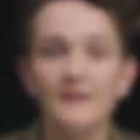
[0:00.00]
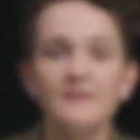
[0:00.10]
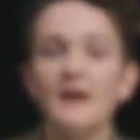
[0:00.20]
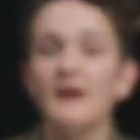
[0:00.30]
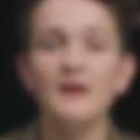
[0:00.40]

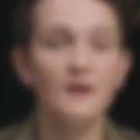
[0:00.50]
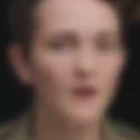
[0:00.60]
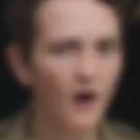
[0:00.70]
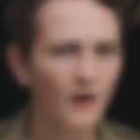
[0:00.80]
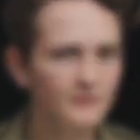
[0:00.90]
and they
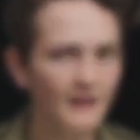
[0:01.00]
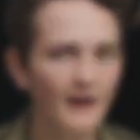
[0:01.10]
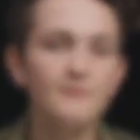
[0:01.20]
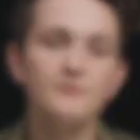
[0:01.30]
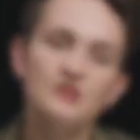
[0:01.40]
often
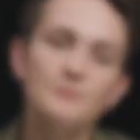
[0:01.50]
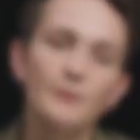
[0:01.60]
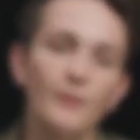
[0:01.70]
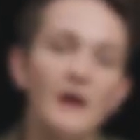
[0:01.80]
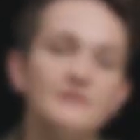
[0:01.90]
have
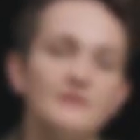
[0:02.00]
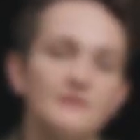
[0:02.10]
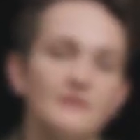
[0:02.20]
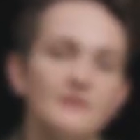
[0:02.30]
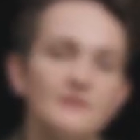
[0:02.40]
cheaper prices on